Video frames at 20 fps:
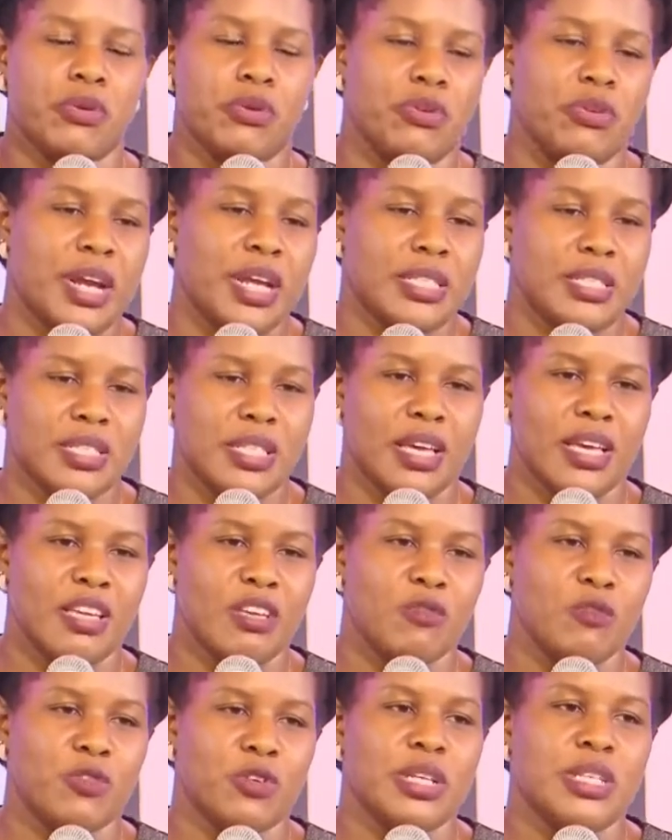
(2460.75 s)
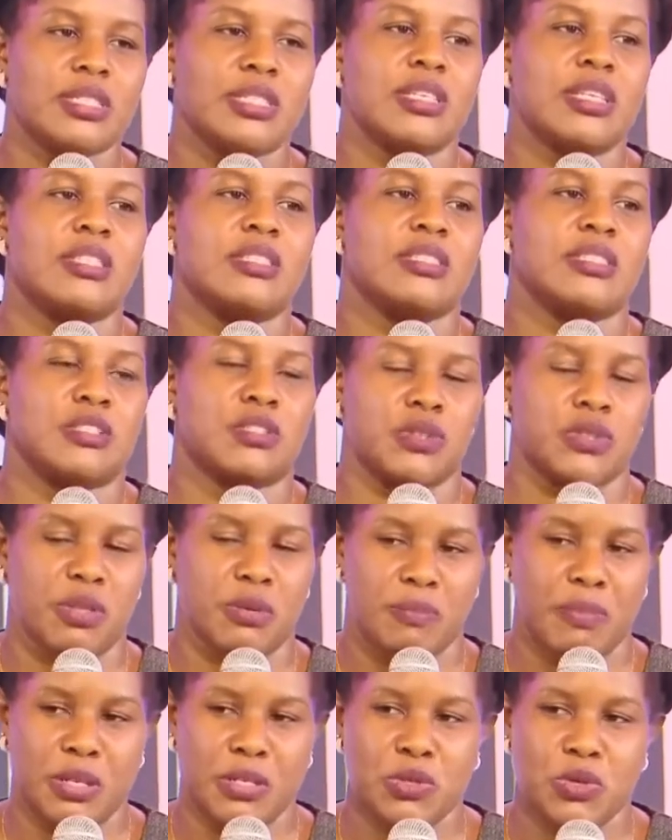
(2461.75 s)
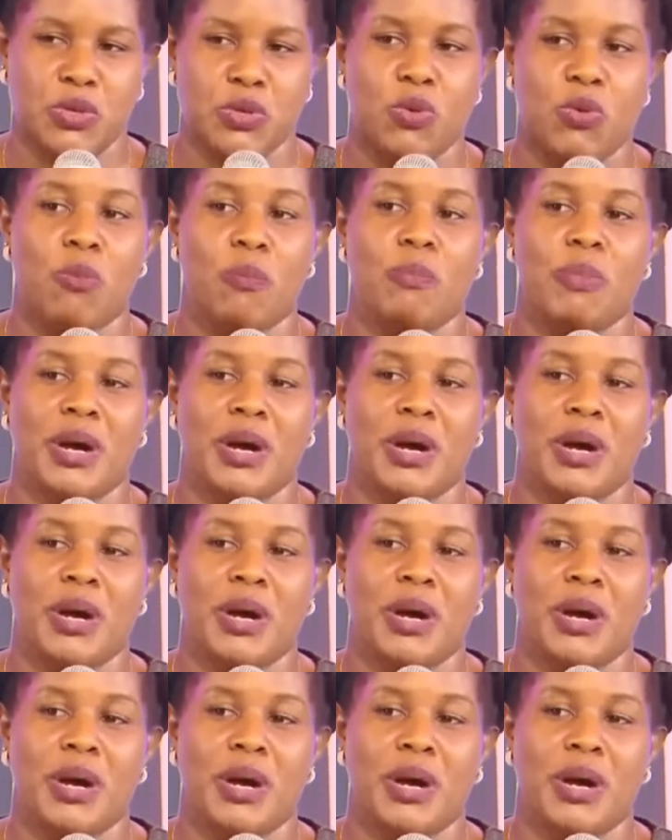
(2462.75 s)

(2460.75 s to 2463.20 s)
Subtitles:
writes the invoice, sends it to the person who